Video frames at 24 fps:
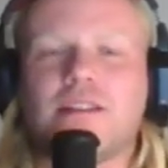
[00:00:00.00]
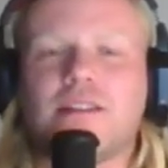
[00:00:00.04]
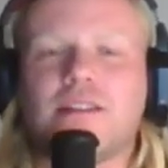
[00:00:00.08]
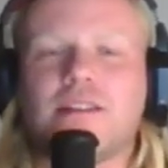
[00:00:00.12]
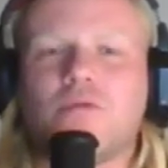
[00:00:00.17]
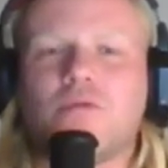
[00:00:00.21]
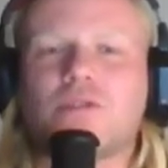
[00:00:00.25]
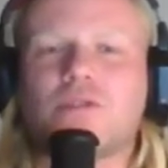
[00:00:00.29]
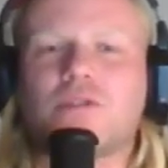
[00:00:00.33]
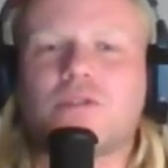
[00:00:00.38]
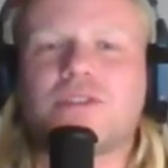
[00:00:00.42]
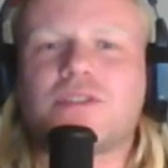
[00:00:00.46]

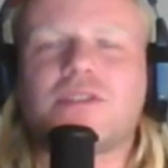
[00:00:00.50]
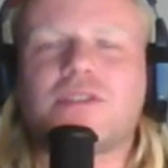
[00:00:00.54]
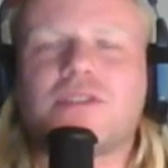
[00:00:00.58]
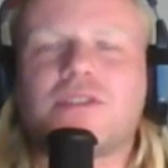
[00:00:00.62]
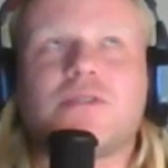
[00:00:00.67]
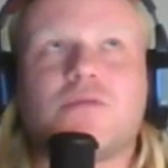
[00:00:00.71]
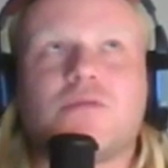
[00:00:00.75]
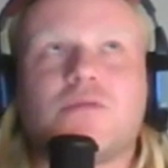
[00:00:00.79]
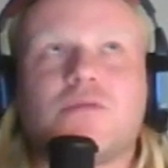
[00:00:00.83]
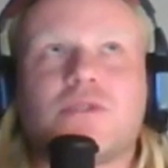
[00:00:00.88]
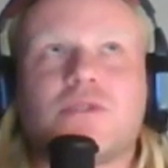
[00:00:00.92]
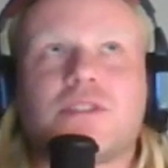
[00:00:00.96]
was
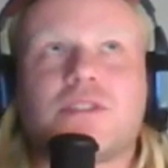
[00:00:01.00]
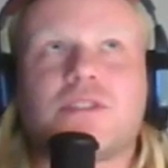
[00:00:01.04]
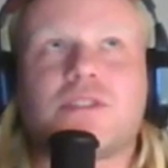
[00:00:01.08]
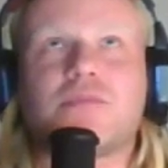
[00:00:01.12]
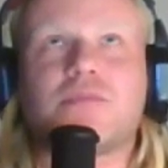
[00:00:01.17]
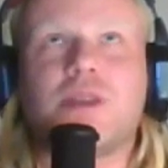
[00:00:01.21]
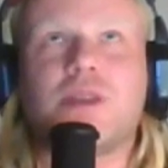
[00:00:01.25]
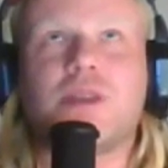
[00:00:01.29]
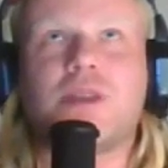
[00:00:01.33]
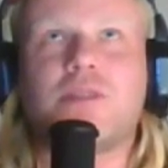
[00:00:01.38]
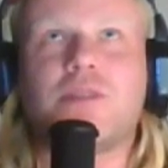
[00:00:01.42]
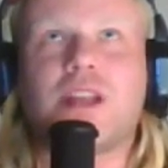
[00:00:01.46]
it
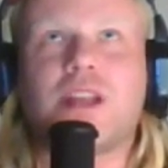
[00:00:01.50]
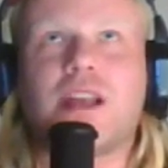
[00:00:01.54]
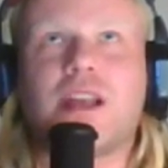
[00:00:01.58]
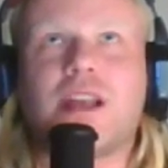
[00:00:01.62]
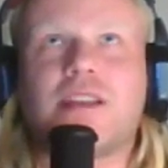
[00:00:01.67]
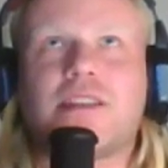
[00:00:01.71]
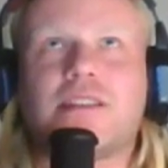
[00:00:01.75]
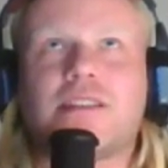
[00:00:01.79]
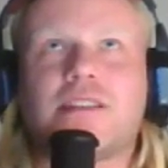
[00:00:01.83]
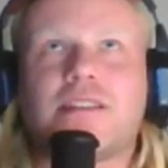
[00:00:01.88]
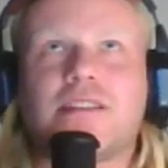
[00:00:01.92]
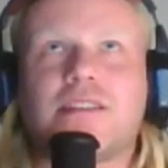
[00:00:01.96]
maybe
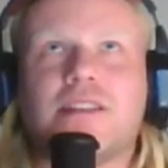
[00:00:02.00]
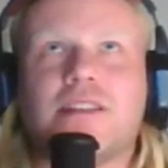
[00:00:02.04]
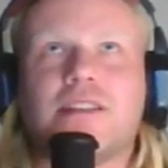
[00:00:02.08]
like